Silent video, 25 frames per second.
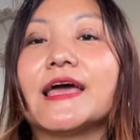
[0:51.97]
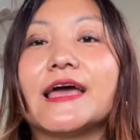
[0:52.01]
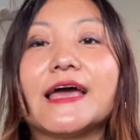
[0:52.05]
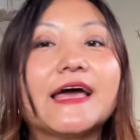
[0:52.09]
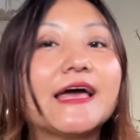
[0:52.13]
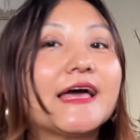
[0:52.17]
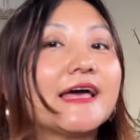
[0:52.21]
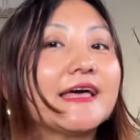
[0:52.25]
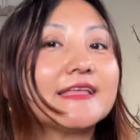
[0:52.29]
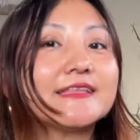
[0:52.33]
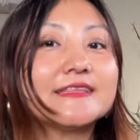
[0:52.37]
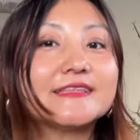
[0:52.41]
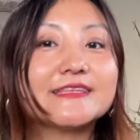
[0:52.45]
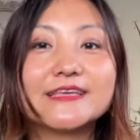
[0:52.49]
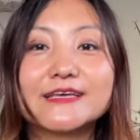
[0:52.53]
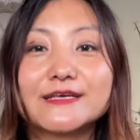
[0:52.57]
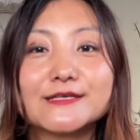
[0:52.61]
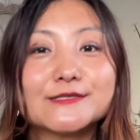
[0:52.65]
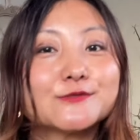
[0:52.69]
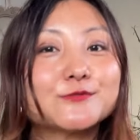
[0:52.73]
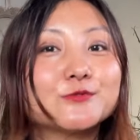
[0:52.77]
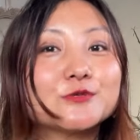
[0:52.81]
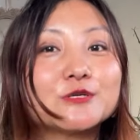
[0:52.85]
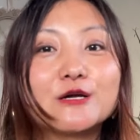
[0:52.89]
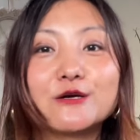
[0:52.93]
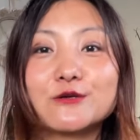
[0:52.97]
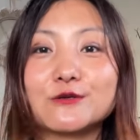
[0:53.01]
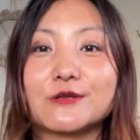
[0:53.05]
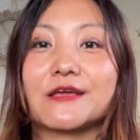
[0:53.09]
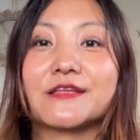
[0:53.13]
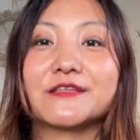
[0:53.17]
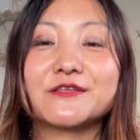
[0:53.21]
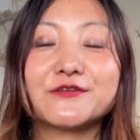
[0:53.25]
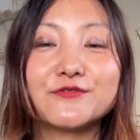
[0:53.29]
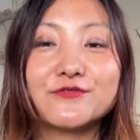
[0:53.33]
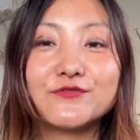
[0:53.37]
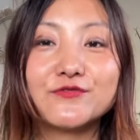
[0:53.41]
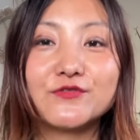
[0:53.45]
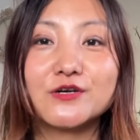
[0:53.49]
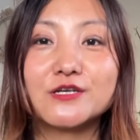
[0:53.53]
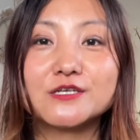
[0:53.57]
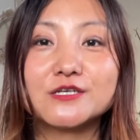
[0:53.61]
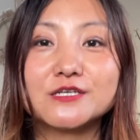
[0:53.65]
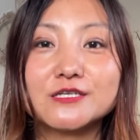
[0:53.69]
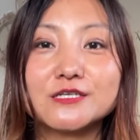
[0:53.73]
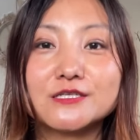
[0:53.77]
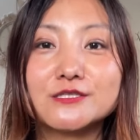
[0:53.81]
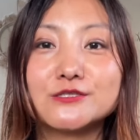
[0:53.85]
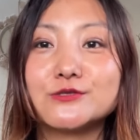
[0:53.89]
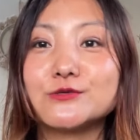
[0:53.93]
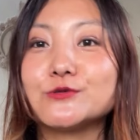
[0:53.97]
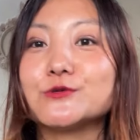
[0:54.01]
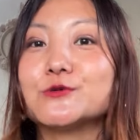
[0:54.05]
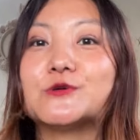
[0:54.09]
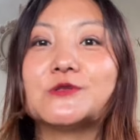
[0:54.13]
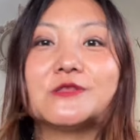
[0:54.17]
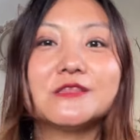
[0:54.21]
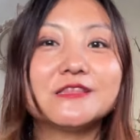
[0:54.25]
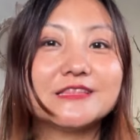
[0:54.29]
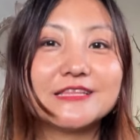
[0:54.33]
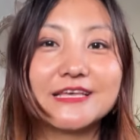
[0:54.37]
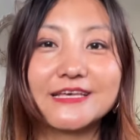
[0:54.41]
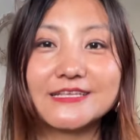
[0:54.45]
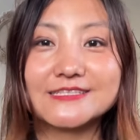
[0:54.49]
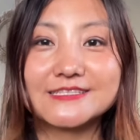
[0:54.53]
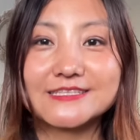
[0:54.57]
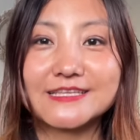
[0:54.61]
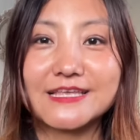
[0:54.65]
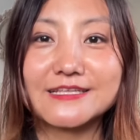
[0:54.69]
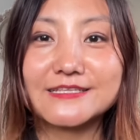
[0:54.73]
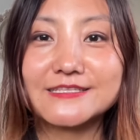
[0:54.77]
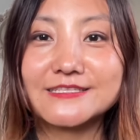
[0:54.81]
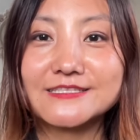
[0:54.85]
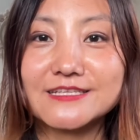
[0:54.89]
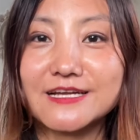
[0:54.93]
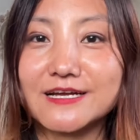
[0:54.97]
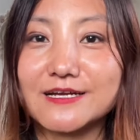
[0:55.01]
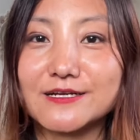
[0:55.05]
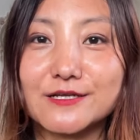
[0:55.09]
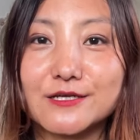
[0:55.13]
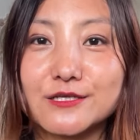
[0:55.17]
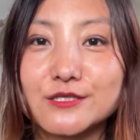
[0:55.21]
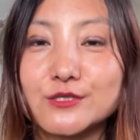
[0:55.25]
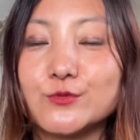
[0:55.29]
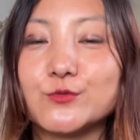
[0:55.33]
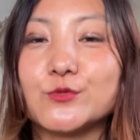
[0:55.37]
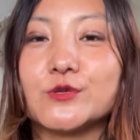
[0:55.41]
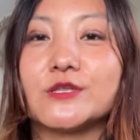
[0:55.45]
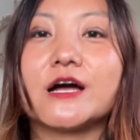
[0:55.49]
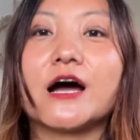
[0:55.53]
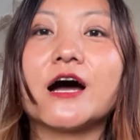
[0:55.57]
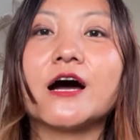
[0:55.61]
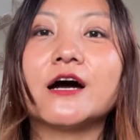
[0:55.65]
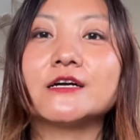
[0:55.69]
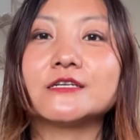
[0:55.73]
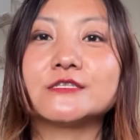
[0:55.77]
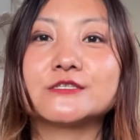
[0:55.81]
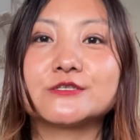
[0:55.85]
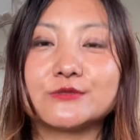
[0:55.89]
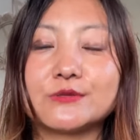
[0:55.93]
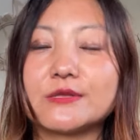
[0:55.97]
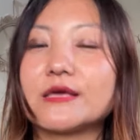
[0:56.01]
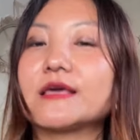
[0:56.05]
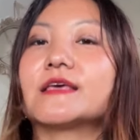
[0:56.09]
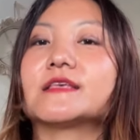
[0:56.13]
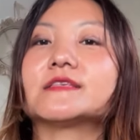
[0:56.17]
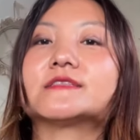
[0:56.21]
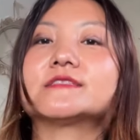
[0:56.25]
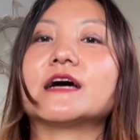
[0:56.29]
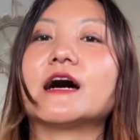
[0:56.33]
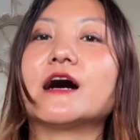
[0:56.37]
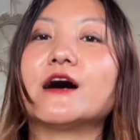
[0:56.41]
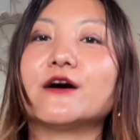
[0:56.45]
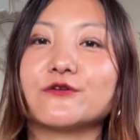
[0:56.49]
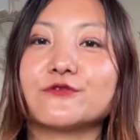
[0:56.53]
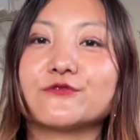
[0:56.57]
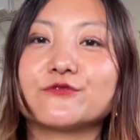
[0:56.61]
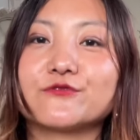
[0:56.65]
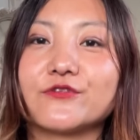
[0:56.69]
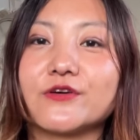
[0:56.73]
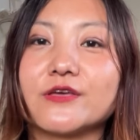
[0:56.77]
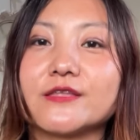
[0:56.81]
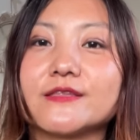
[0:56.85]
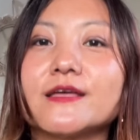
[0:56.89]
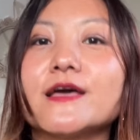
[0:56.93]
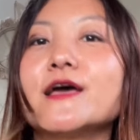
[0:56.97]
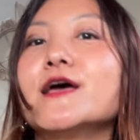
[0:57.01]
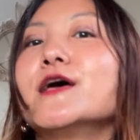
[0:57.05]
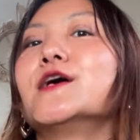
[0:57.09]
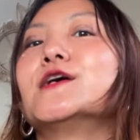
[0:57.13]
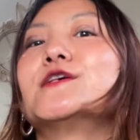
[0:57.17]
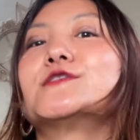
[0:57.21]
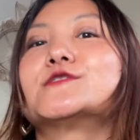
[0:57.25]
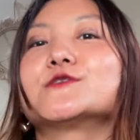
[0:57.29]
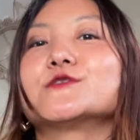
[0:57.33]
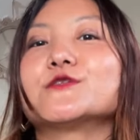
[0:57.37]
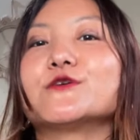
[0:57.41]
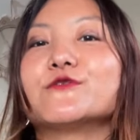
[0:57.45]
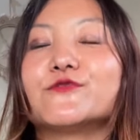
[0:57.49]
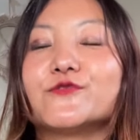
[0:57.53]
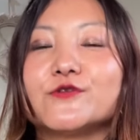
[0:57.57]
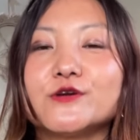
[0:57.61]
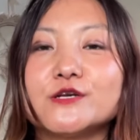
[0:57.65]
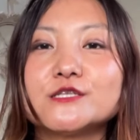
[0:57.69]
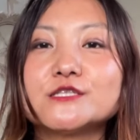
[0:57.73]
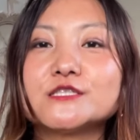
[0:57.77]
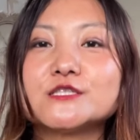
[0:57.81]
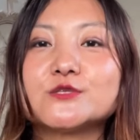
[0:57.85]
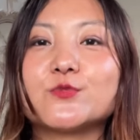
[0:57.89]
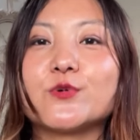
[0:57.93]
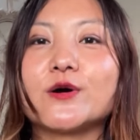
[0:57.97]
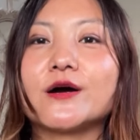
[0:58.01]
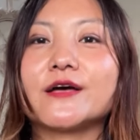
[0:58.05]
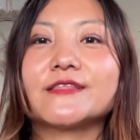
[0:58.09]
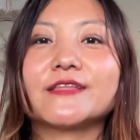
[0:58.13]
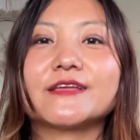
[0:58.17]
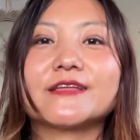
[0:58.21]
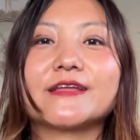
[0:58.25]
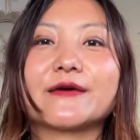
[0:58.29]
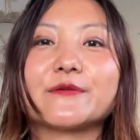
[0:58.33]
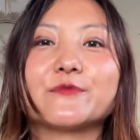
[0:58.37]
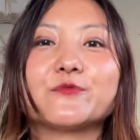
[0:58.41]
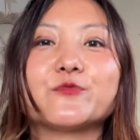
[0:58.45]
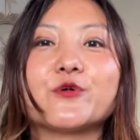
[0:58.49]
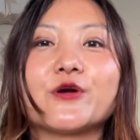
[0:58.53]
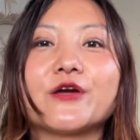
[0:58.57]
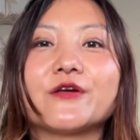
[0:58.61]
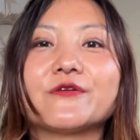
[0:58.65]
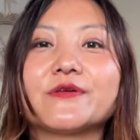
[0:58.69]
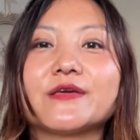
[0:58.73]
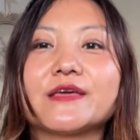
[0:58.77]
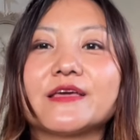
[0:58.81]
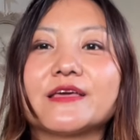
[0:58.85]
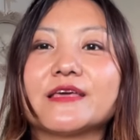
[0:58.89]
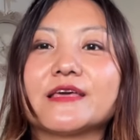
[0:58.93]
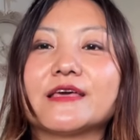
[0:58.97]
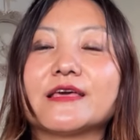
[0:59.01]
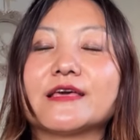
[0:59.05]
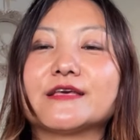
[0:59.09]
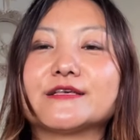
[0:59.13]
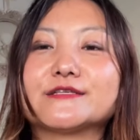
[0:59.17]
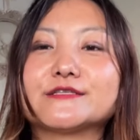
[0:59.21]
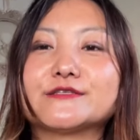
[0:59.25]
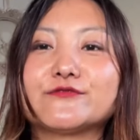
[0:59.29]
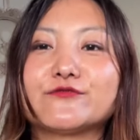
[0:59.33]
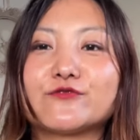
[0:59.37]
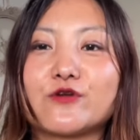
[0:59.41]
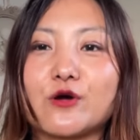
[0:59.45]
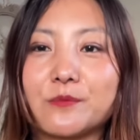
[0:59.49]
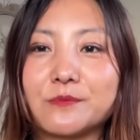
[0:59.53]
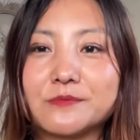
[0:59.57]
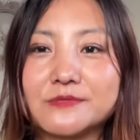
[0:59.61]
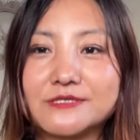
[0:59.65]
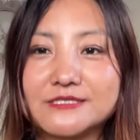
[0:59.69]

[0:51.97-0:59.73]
And yes, without any further ado, let's get started with our today's outfit. So the first one that I'm wearing is from